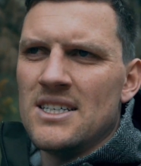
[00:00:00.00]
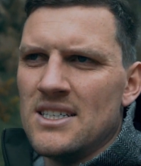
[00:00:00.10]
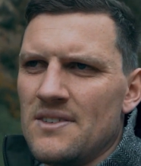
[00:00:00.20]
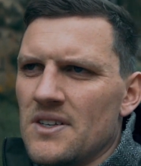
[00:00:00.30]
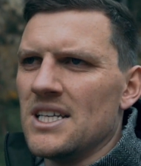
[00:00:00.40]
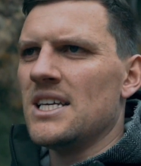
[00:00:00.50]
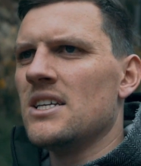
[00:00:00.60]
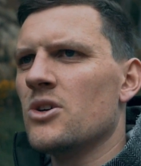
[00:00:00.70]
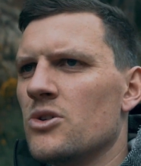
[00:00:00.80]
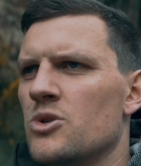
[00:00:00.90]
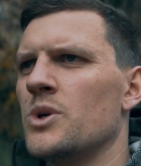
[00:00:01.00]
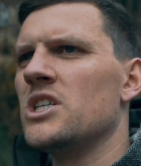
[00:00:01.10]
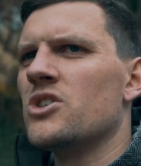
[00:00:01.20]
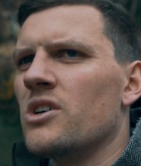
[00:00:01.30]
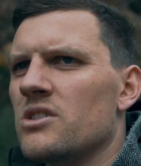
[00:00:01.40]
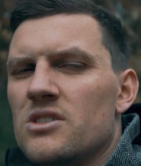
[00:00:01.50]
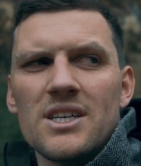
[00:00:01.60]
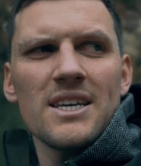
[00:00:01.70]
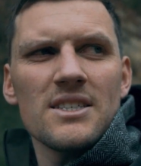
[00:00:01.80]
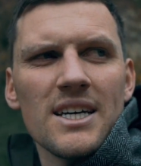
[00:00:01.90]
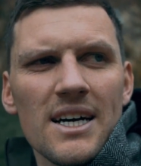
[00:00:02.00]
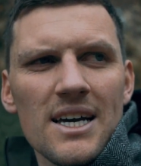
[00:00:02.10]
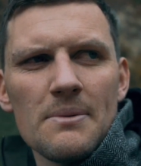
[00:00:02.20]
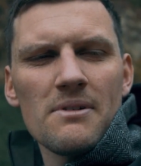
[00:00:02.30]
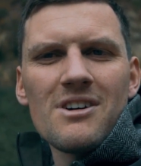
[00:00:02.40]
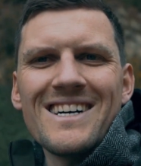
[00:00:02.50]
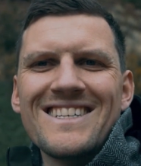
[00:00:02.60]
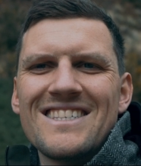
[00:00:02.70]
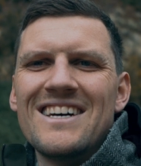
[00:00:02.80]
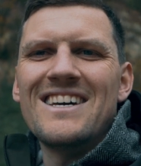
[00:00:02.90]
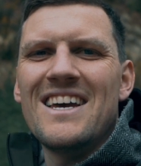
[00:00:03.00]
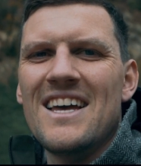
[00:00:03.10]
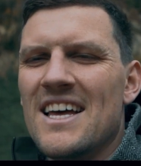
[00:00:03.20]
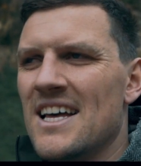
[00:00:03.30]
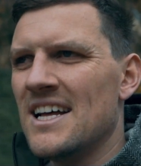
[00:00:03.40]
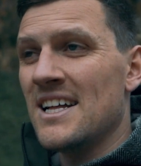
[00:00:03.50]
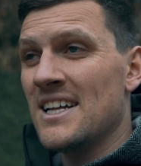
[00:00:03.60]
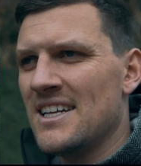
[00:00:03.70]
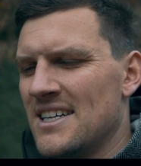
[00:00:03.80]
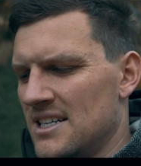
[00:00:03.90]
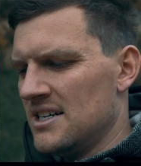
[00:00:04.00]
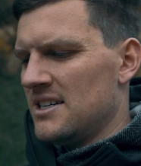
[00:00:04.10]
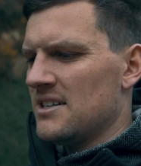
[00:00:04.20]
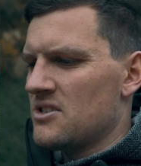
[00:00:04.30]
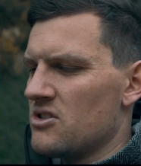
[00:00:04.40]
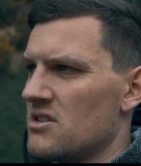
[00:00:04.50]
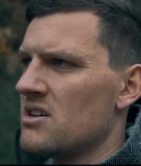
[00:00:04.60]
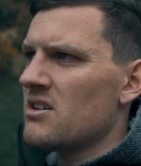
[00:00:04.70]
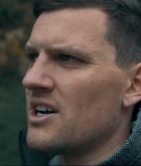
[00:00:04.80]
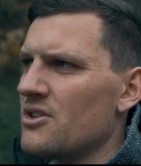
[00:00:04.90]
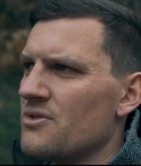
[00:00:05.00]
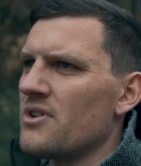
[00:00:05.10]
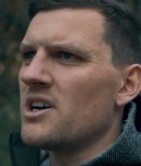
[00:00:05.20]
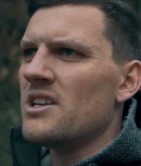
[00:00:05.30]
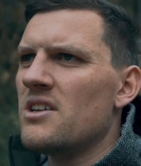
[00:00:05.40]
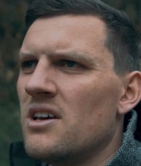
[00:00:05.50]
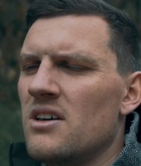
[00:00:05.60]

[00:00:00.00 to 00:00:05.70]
Definitely need a good 20 shots to start coming right, so it's good. I do find